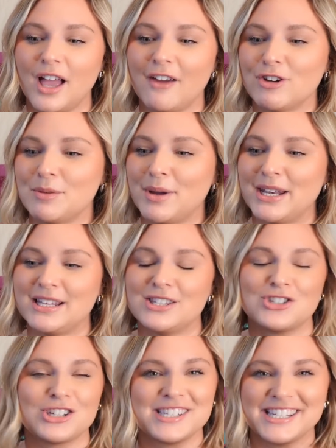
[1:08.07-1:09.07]
everybody's
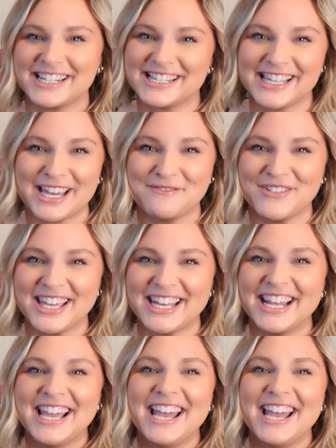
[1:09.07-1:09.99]
just excitement